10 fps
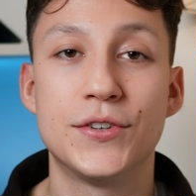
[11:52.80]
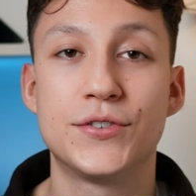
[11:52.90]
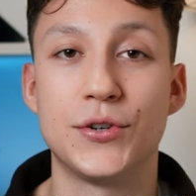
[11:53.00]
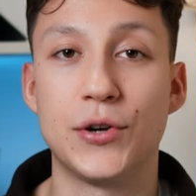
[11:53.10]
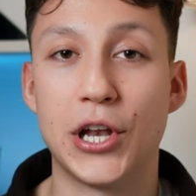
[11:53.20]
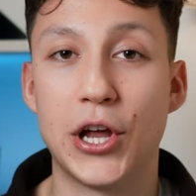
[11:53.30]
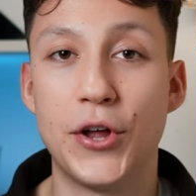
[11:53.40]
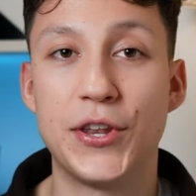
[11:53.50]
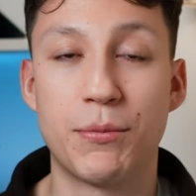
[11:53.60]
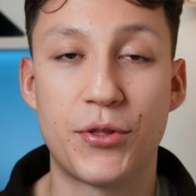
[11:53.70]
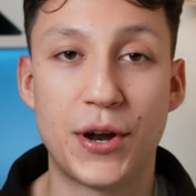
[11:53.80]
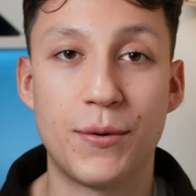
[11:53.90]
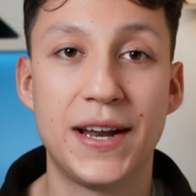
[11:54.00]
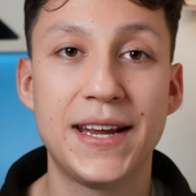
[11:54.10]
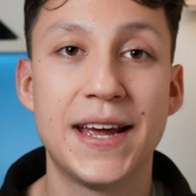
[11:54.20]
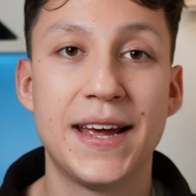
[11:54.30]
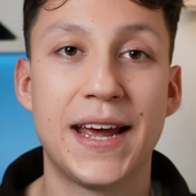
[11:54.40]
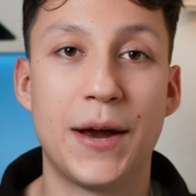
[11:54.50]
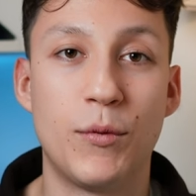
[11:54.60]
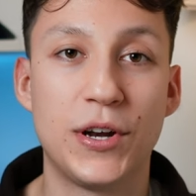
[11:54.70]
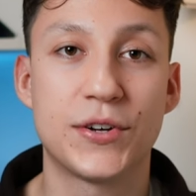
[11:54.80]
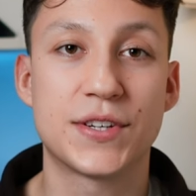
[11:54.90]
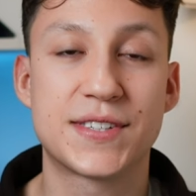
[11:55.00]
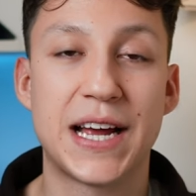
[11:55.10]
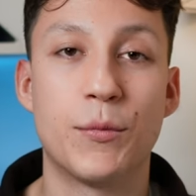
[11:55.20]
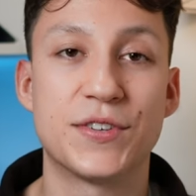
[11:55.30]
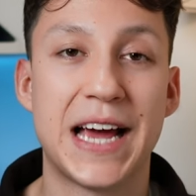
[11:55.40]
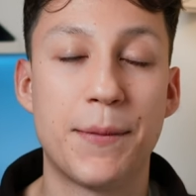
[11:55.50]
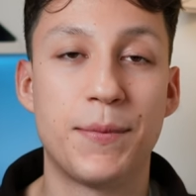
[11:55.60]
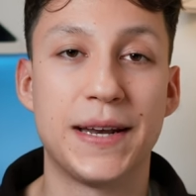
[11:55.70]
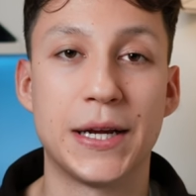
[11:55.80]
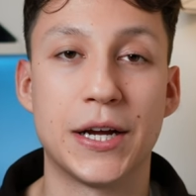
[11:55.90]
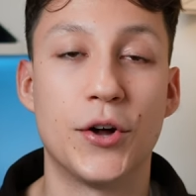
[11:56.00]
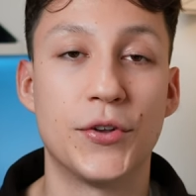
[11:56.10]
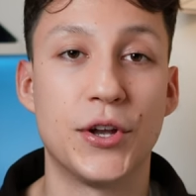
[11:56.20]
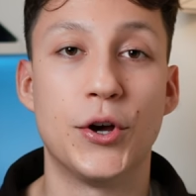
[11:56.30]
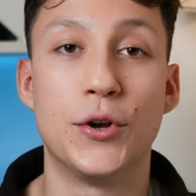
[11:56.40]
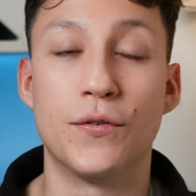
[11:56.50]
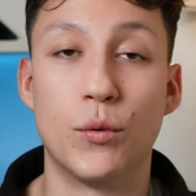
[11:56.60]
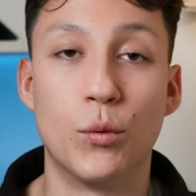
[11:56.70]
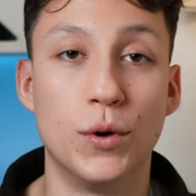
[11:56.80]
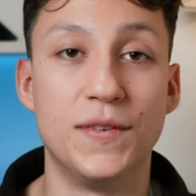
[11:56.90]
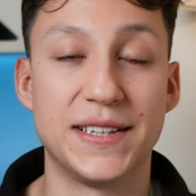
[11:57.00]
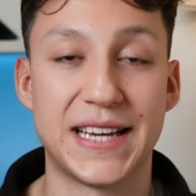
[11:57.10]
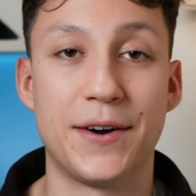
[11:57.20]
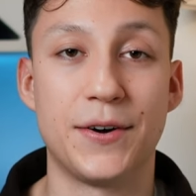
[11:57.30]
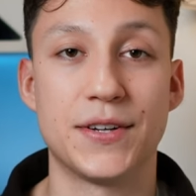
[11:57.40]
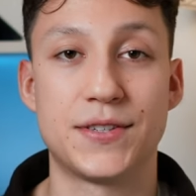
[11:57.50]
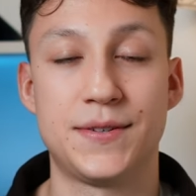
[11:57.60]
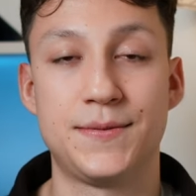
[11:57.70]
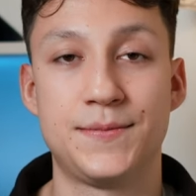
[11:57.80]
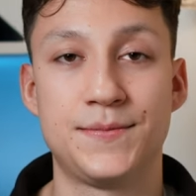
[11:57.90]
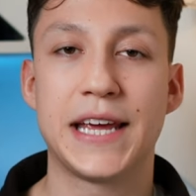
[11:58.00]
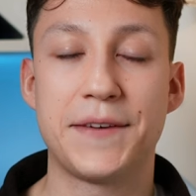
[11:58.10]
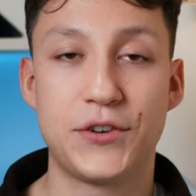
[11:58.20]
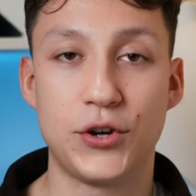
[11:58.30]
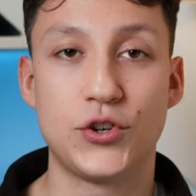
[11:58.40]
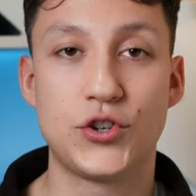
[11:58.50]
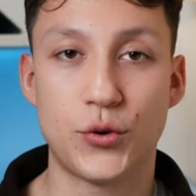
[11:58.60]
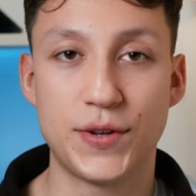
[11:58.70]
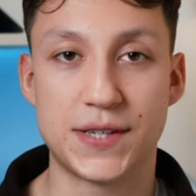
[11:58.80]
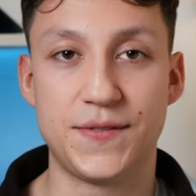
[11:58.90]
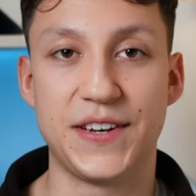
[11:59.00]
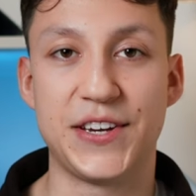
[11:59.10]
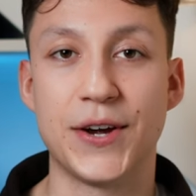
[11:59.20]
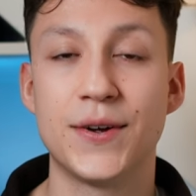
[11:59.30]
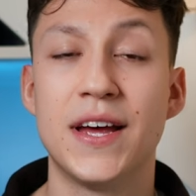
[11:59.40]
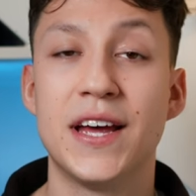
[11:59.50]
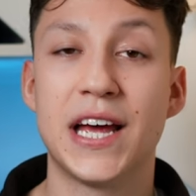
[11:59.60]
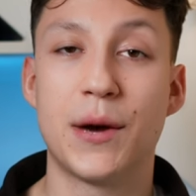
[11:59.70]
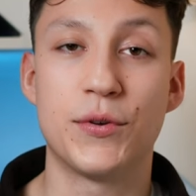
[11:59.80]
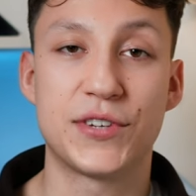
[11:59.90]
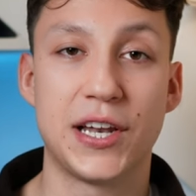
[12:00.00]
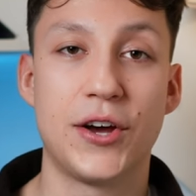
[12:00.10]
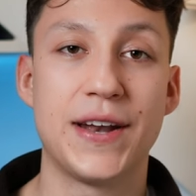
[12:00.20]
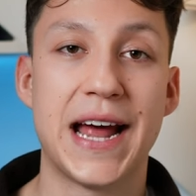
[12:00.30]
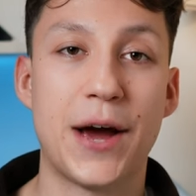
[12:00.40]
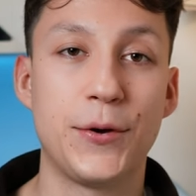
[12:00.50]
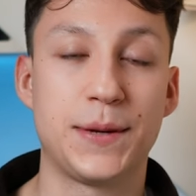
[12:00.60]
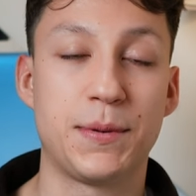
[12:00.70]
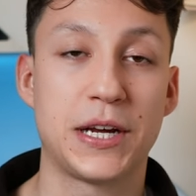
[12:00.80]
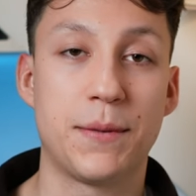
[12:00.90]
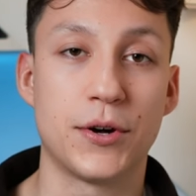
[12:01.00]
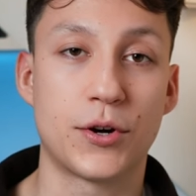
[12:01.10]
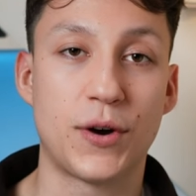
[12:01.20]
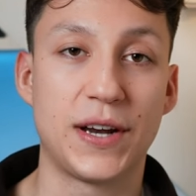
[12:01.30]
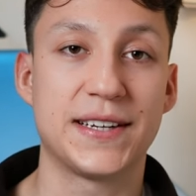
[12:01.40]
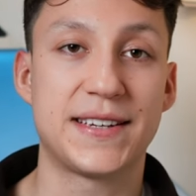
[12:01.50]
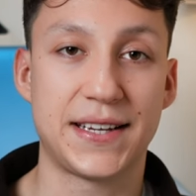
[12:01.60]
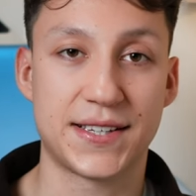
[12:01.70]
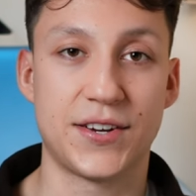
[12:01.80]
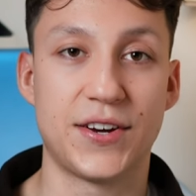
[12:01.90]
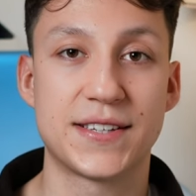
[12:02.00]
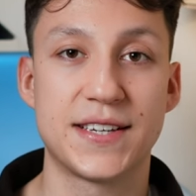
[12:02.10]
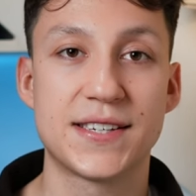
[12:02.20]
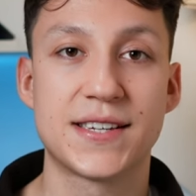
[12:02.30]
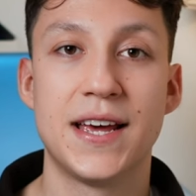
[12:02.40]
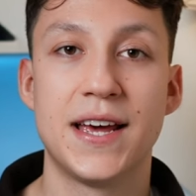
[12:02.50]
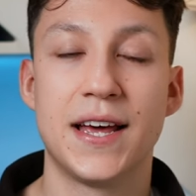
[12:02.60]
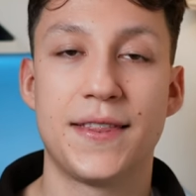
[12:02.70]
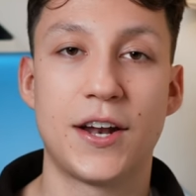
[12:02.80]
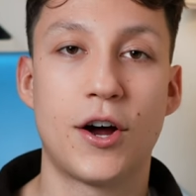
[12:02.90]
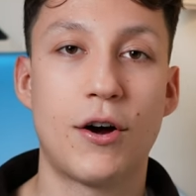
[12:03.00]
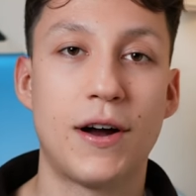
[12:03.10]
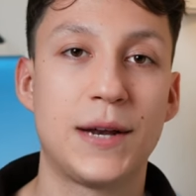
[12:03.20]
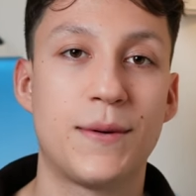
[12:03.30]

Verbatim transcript: to learn them thoroughly and really understand what's happening under the hood of all of these areas. If you enjoy this video and want to learn how you can become a great data scientist, then I highly